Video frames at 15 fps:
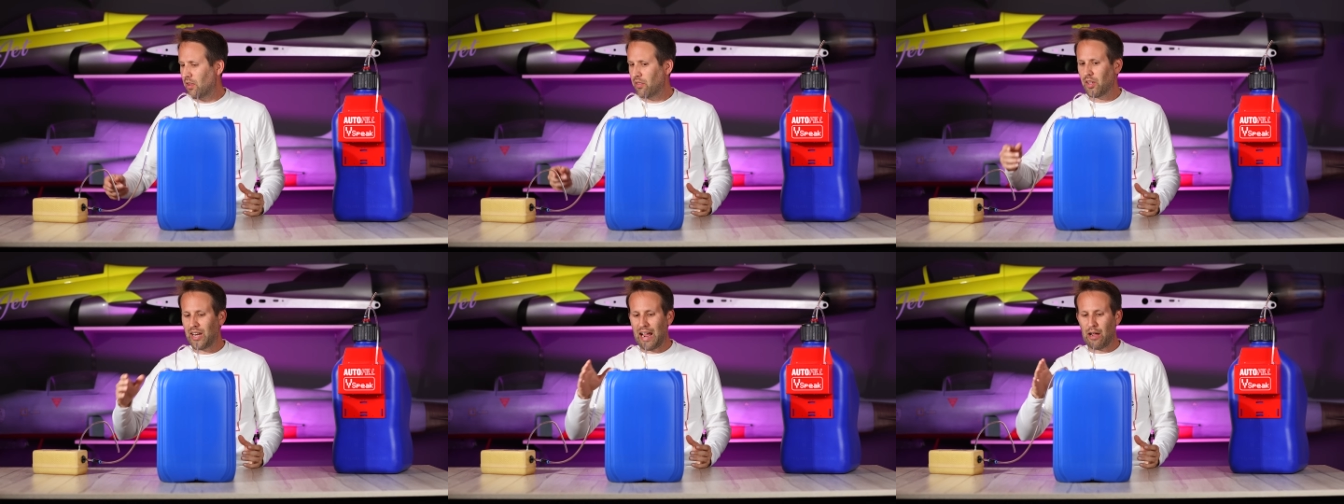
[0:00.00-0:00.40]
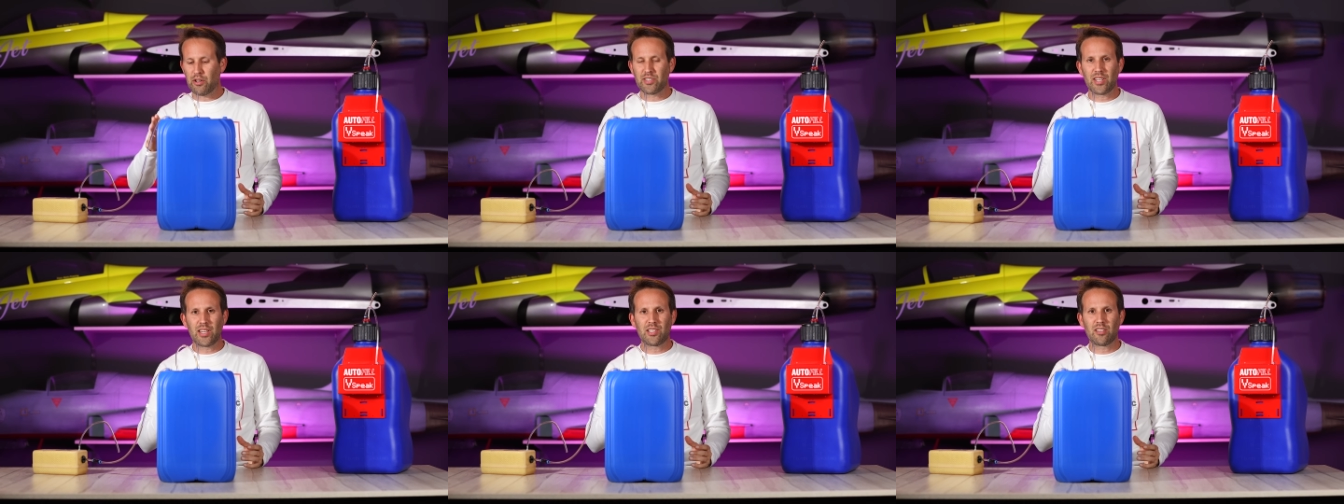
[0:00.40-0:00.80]
that our
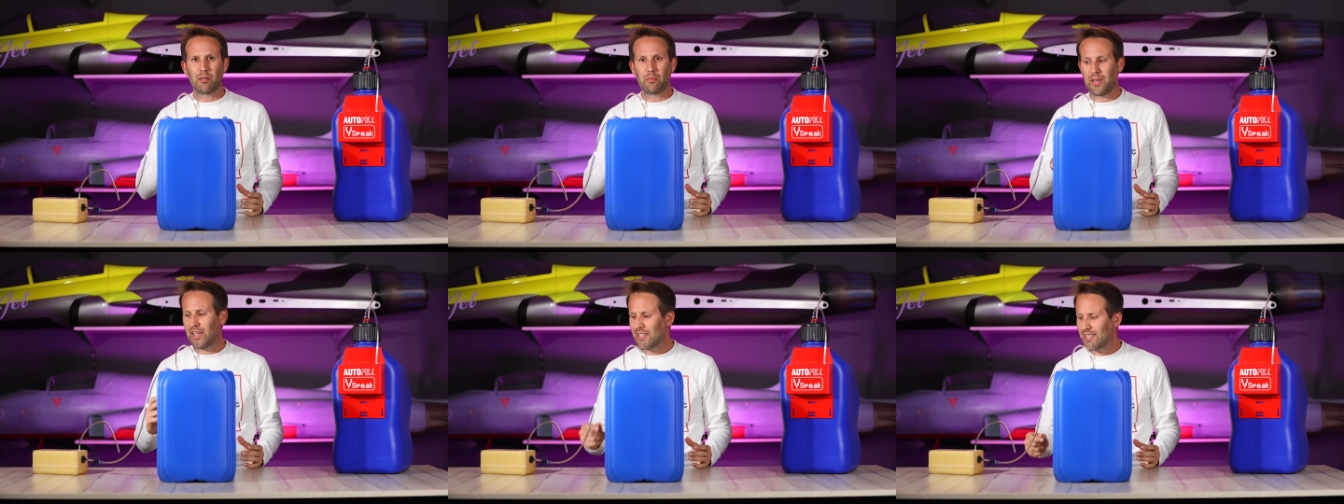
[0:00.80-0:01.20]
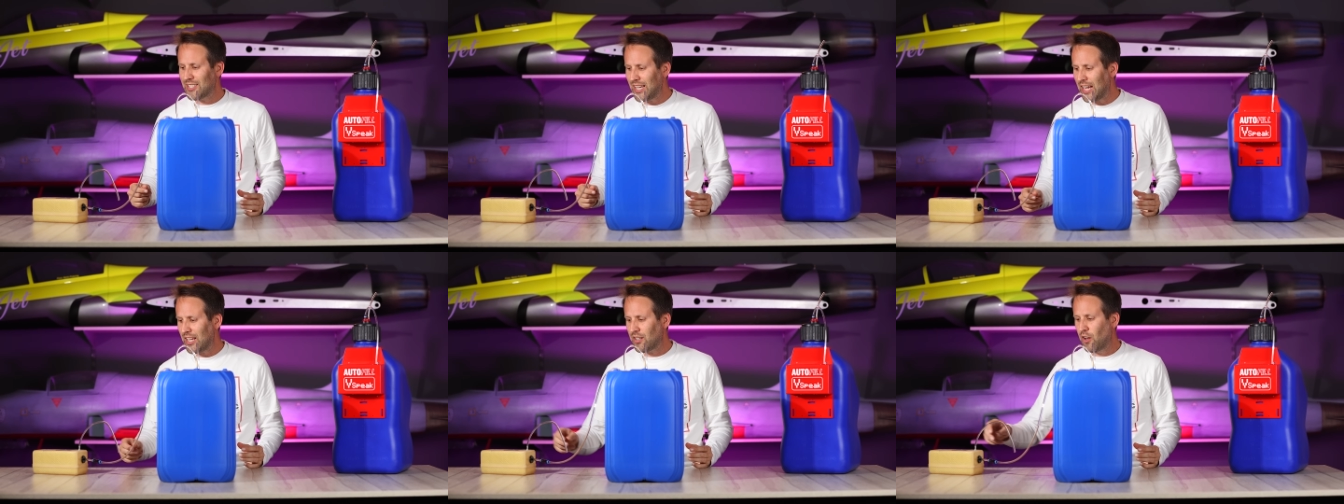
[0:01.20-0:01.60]
system is
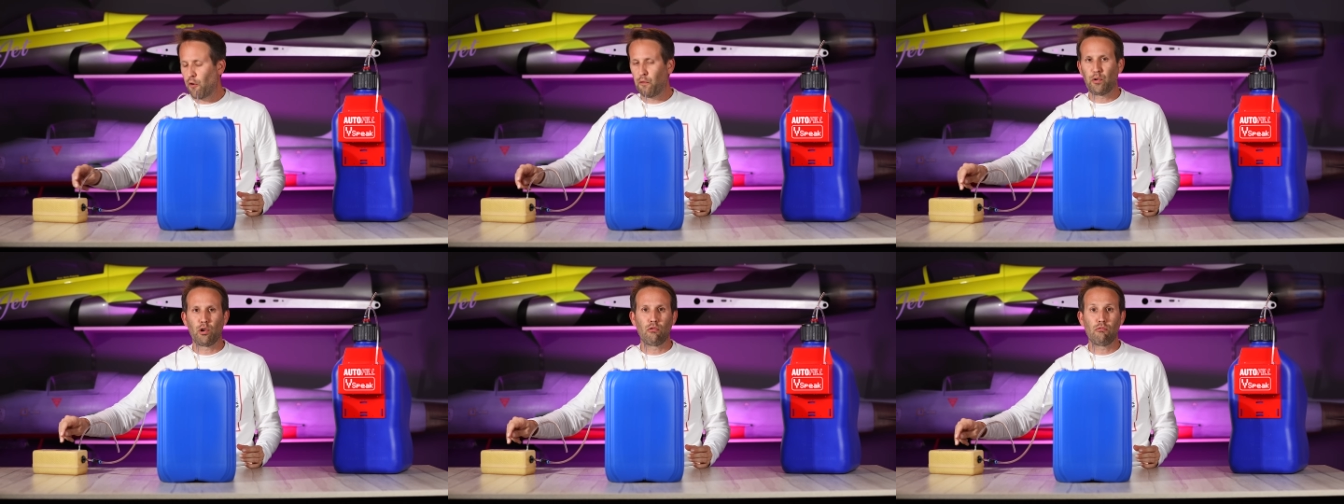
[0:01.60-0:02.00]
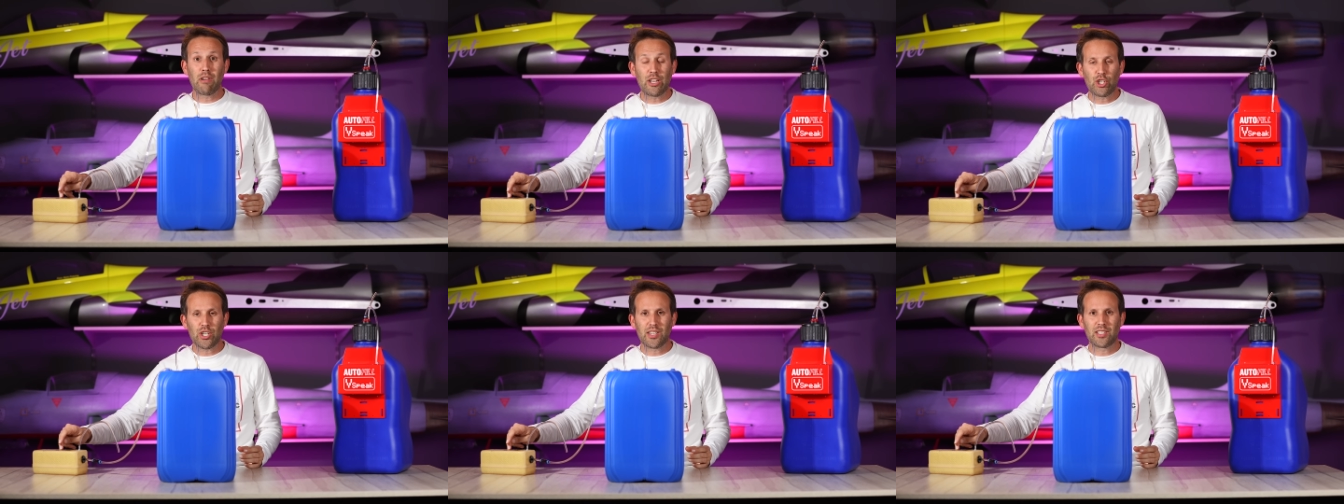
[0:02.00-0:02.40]
set for a
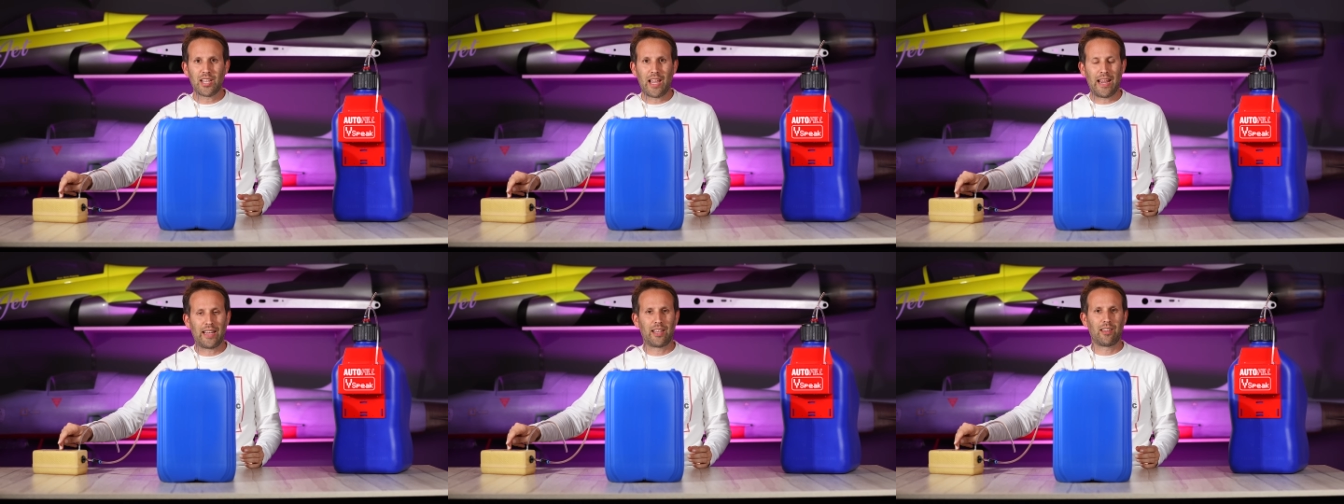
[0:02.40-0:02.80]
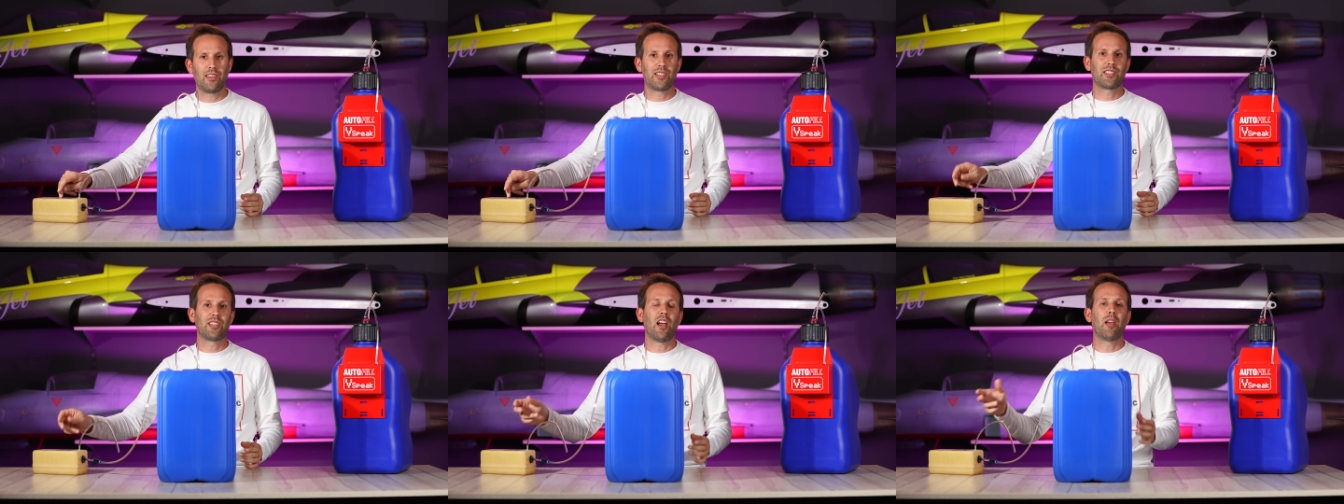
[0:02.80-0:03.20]
rigid tank
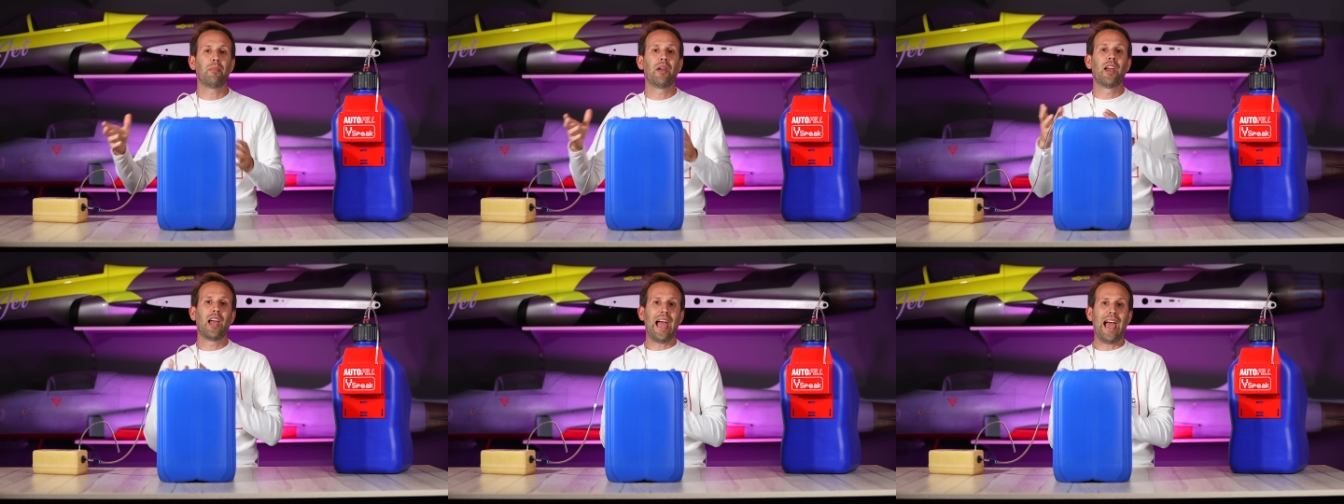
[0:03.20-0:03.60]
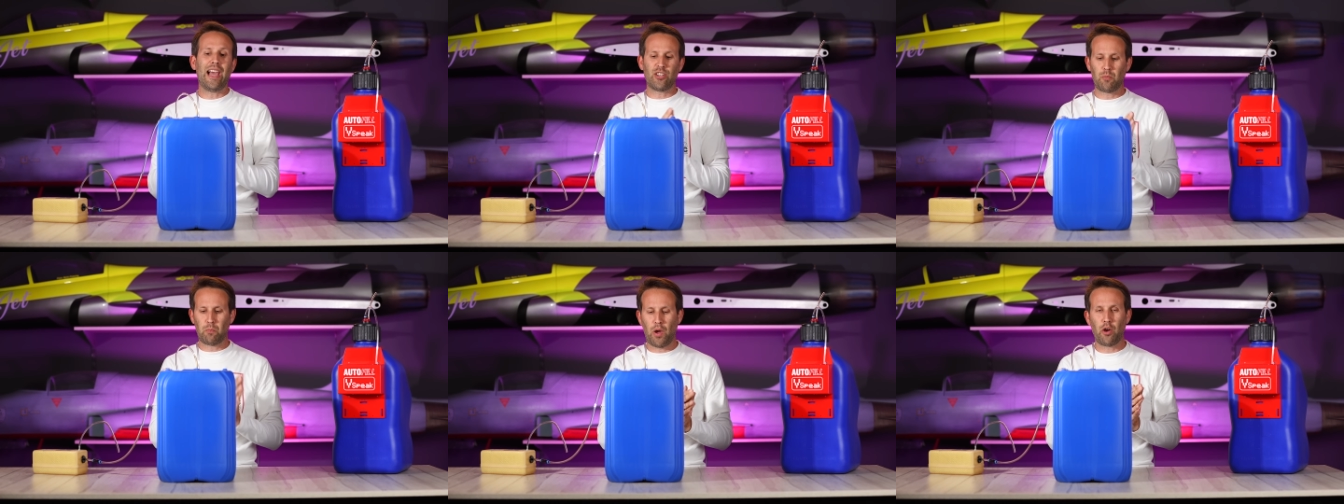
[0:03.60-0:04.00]
this time
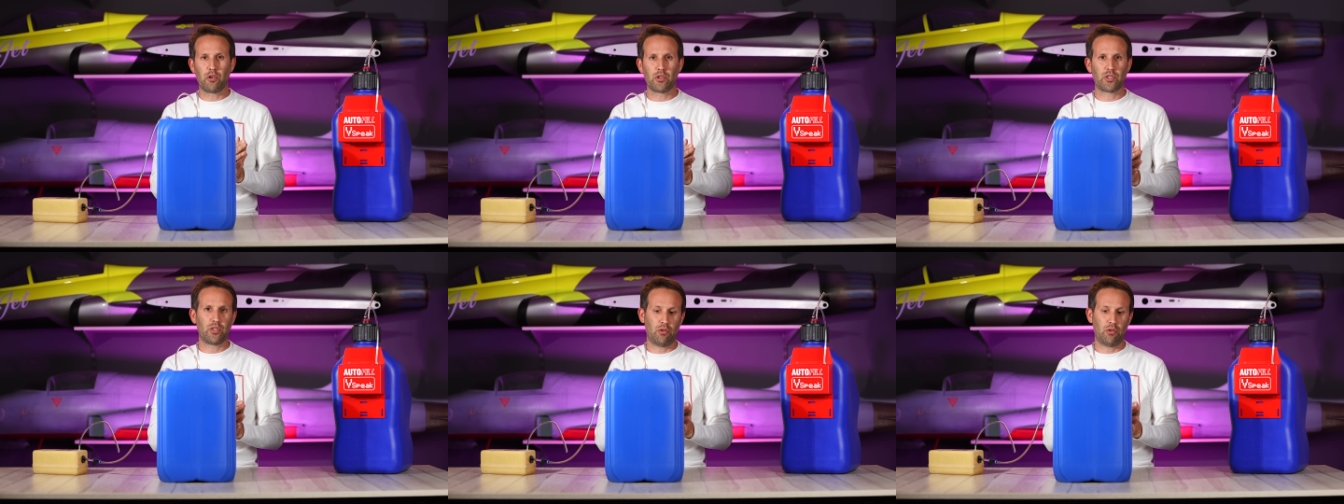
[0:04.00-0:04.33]
as opposed